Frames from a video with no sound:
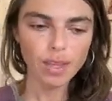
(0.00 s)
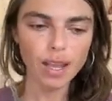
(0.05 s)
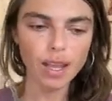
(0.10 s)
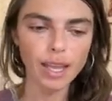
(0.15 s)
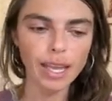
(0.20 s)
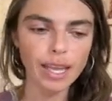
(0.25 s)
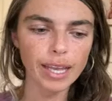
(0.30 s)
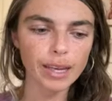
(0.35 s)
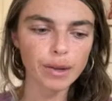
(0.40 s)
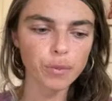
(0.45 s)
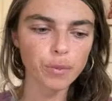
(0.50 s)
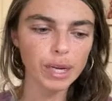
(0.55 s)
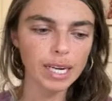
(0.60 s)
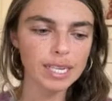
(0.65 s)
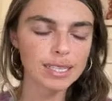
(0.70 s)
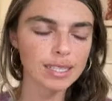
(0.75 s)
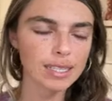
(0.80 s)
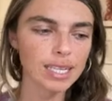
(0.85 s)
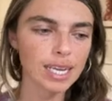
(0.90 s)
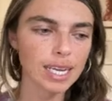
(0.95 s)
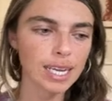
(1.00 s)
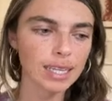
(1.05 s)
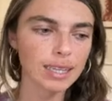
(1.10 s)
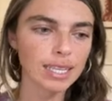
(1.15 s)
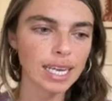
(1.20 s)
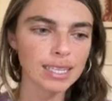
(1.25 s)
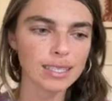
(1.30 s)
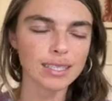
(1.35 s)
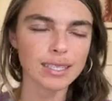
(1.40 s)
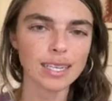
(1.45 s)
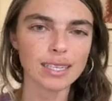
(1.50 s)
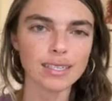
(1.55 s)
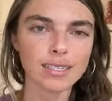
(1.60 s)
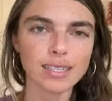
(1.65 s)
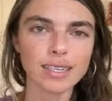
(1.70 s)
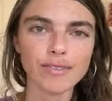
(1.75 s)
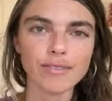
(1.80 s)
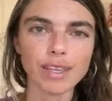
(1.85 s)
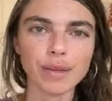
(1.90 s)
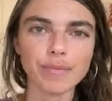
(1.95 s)
And when I say less
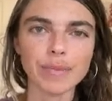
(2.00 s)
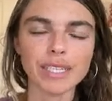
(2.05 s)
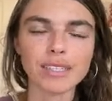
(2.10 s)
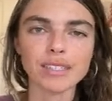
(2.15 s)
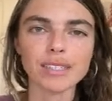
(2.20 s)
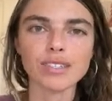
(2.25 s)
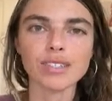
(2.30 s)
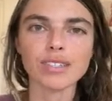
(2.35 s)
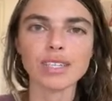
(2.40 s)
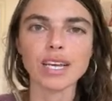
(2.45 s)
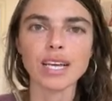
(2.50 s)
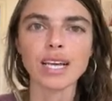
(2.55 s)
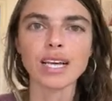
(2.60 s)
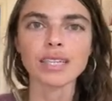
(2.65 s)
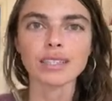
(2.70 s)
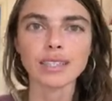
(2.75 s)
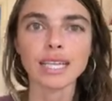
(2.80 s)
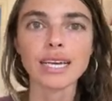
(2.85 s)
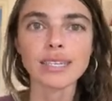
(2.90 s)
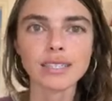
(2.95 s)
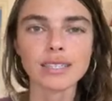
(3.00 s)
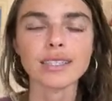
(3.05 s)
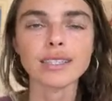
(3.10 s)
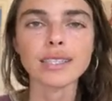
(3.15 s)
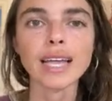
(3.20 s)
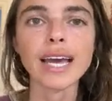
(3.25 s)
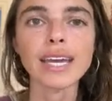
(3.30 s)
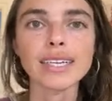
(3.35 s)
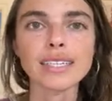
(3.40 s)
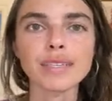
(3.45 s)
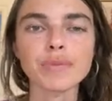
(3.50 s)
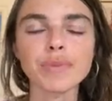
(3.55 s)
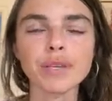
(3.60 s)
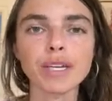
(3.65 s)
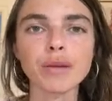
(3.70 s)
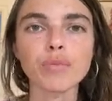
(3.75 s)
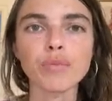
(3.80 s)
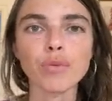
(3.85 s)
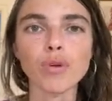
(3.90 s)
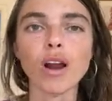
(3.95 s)
sensitive, that means there's less light
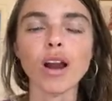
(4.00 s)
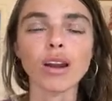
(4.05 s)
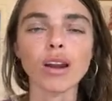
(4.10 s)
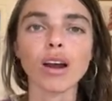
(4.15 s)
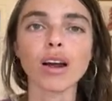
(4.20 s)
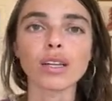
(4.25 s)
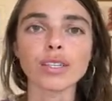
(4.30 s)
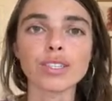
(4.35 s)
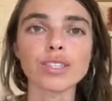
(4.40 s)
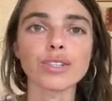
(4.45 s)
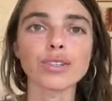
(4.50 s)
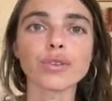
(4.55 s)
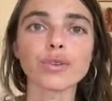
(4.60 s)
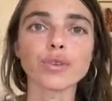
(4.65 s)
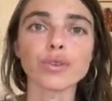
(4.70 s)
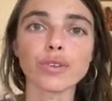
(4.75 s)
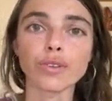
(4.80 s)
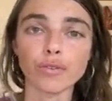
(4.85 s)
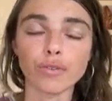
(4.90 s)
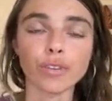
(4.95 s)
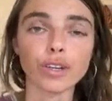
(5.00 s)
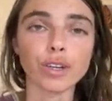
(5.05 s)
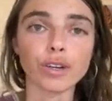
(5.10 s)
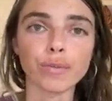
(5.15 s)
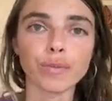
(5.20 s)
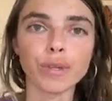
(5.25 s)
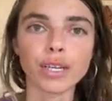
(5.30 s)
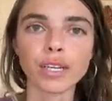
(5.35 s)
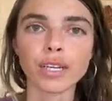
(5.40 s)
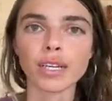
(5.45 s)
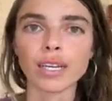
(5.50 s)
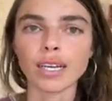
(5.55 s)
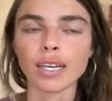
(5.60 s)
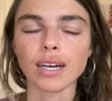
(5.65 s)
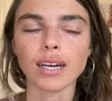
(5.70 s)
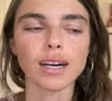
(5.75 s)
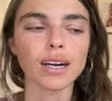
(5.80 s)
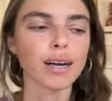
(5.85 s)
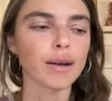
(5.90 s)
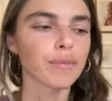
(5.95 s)
being brought onto the film.
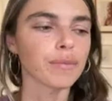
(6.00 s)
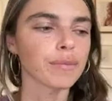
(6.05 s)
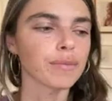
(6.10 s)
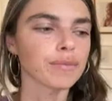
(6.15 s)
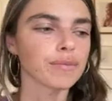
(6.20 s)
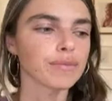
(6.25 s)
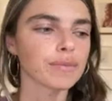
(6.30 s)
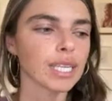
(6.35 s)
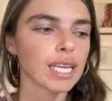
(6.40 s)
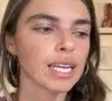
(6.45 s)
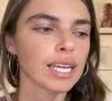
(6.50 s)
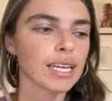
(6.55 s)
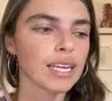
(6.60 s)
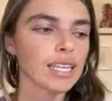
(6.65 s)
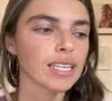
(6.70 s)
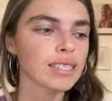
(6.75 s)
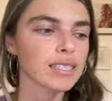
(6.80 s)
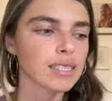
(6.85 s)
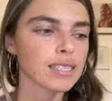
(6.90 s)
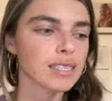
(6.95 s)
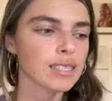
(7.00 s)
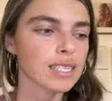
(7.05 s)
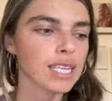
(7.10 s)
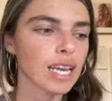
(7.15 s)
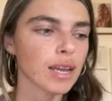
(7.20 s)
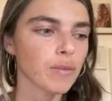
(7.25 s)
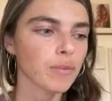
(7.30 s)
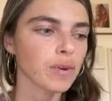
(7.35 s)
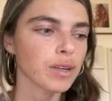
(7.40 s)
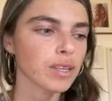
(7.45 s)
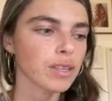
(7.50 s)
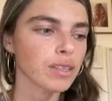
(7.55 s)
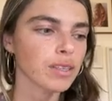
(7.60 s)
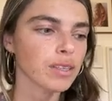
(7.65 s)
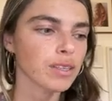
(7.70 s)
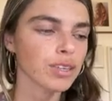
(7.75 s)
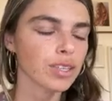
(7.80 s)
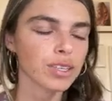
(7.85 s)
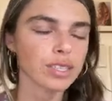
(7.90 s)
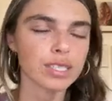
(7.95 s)
And it's the same with
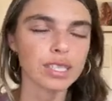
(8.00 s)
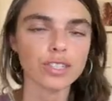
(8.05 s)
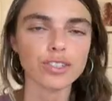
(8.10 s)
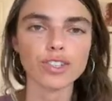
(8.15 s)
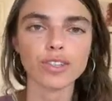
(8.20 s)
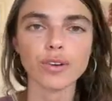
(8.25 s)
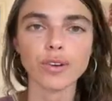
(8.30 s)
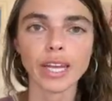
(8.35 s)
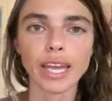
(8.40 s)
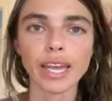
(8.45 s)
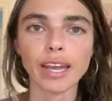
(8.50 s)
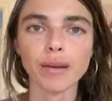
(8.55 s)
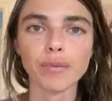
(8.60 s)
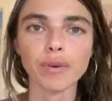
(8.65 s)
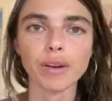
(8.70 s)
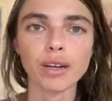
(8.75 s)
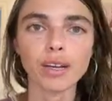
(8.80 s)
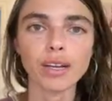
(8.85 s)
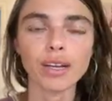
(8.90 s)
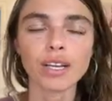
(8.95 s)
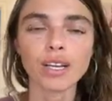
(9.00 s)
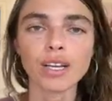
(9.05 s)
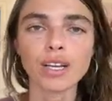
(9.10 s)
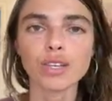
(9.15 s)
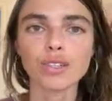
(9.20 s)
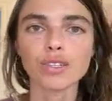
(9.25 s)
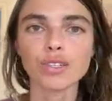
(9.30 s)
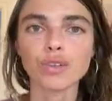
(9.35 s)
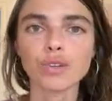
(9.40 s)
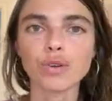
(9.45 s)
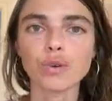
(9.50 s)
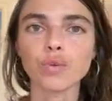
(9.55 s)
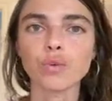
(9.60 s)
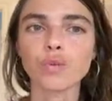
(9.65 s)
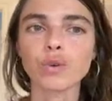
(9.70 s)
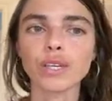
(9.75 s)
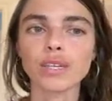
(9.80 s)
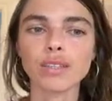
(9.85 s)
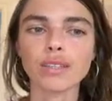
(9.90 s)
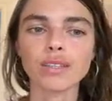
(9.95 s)
your digital camera. So
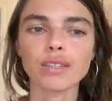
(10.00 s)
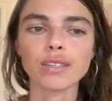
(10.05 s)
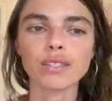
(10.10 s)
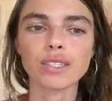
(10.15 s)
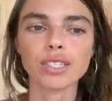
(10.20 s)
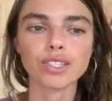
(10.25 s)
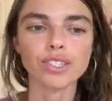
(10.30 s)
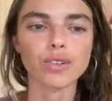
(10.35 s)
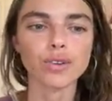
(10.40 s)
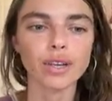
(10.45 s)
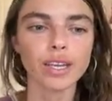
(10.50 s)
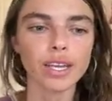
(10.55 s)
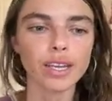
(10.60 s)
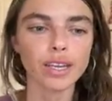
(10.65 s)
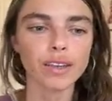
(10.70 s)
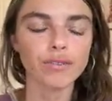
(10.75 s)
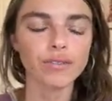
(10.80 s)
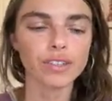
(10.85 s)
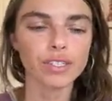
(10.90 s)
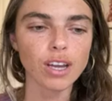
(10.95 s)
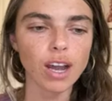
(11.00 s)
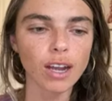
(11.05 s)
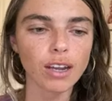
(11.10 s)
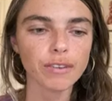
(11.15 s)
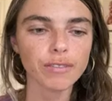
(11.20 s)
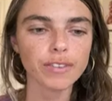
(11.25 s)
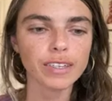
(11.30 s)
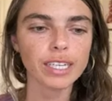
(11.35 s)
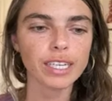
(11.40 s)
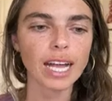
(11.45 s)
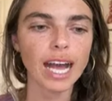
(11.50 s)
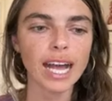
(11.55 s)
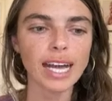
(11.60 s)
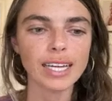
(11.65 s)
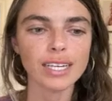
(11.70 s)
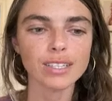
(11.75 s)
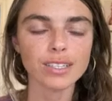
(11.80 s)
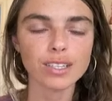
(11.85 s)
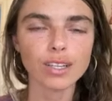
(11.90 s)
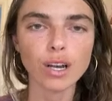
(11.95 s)
with digital photography,
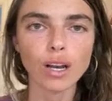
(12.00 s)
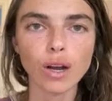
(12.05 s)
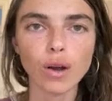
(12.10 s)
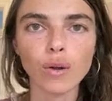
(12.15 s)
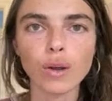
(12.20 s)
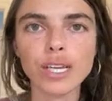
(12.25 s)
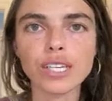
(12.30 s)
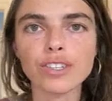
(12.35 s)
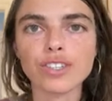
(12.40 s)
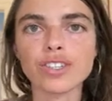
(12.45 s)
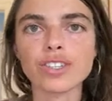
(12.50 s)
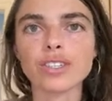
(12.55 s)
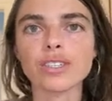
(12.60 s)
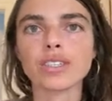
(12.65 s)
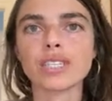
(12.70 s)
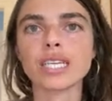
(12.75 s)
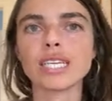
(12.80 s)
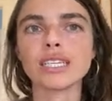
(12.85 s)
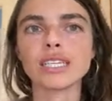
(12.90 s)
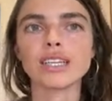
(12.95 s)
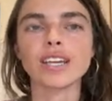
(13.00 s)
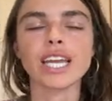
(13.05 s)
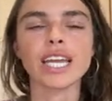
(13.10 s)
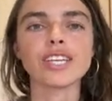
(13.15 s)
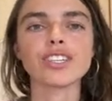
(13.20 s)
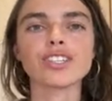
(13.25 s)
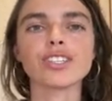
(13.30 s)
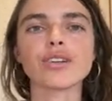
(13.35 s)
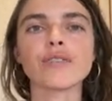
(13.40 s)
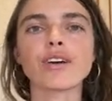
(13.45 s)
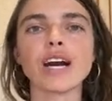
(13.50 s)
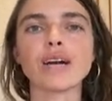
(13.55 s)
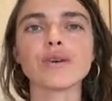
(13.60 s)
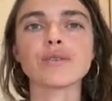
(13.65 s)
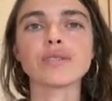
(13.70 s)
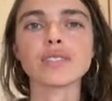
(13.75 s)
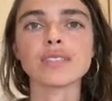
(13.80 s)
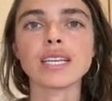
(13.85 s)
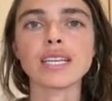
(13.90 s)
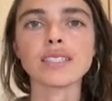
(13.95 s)
ISO, it's just the indication of how
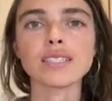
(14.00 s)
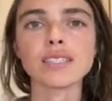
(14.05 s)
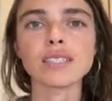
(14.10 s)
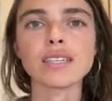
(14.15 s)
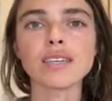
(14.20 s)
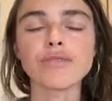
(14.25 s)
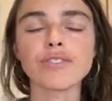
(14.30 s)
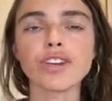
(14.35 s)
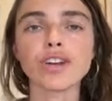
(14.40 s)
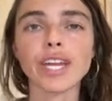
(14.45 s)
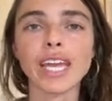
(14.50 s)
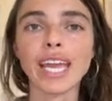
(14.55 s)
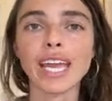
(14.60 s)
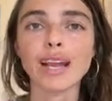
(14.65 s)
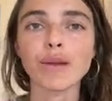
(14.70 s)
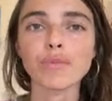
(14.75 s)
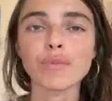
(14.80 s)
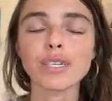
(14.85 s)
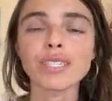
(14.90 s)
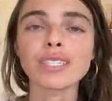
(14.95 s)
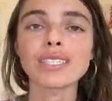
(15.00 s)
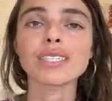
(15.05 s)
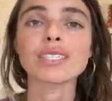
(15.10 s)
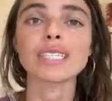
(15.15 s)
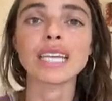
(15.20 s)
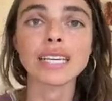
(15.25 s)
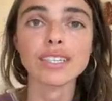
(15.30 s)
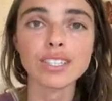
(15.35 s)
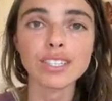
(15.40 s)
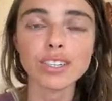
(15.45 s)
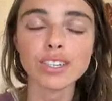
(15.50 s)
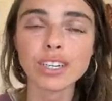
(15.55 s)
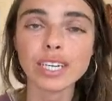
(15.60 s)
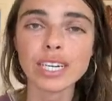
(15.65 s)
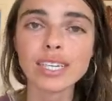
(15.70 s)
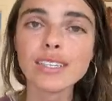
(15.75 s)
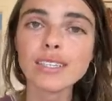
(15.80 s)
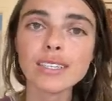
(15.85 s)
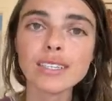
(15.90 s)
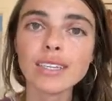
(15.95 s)
sensitive your camera's sensor
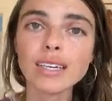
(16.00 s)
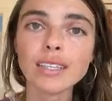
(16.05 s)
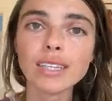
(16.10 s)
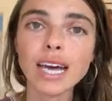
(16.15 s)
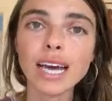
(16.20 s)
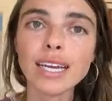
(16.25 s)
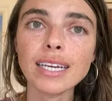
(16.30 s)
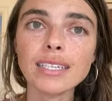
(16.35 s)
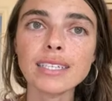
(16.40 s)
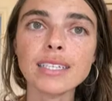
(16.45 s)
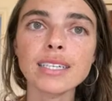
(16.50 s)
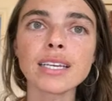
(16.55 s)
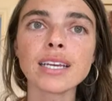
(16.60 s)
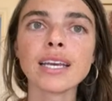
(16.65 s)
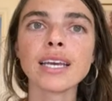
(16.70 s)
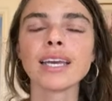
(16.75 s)
is to light.